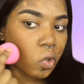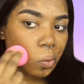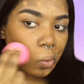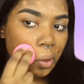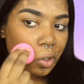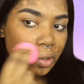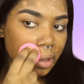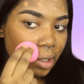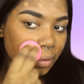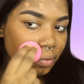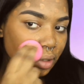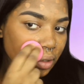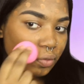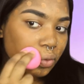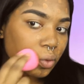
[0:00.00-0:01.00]
Well, it's
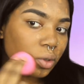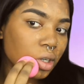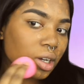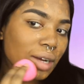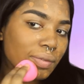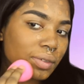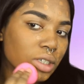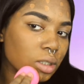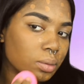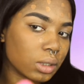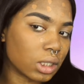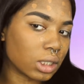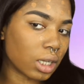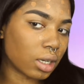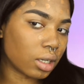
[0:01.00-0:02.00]
definitely full coverage
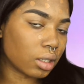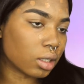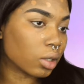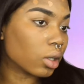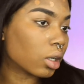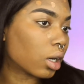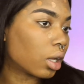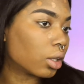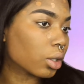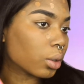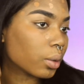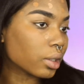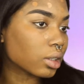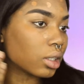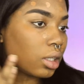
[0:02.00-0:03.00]
because I didn't color
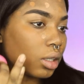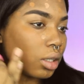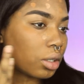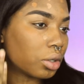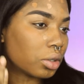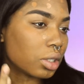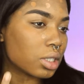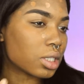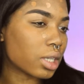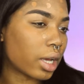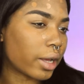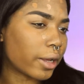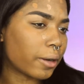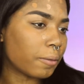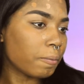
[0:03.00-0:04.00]
correct anything on this
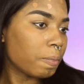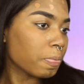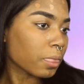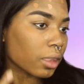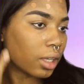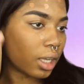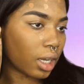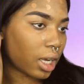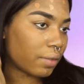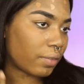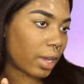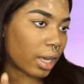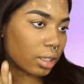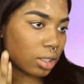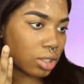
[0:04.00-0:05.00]
side. And I
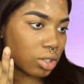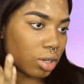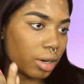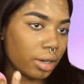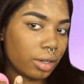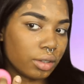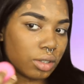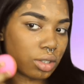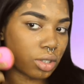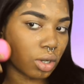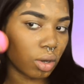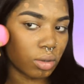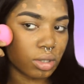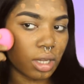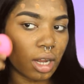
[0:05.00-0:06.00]
have acne scarring on this
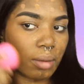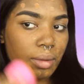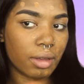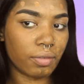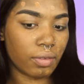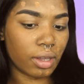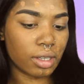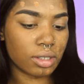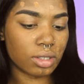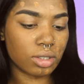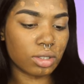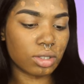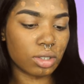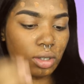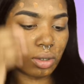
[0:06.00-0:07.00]
whole side of my face,
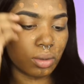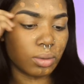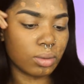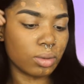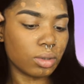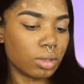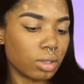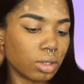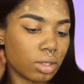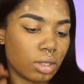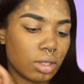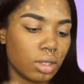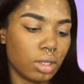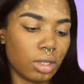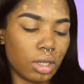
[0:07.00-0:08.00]
so
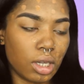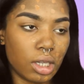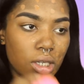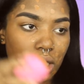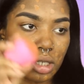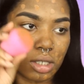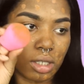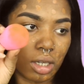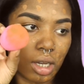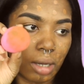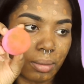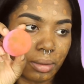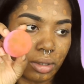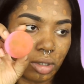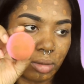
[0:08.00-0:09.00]
it did suck
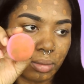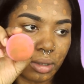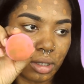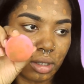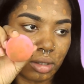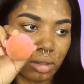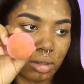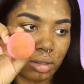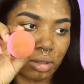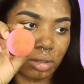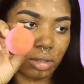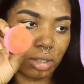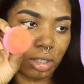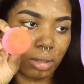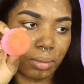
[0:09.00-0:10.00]
up a little bit
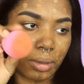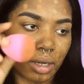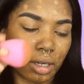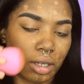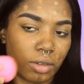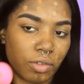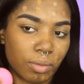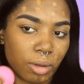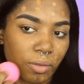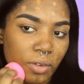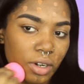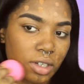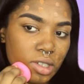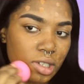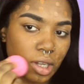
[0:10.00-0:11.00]
of the product from the
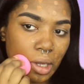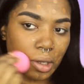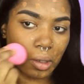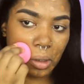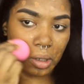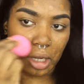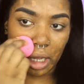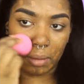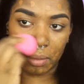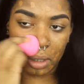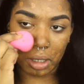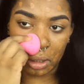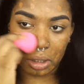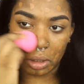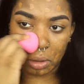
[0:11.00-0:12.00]
first like dab
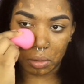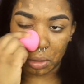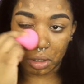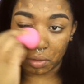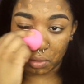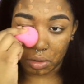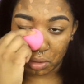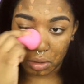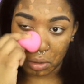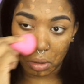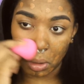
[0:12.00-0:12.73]
that I did or whatever.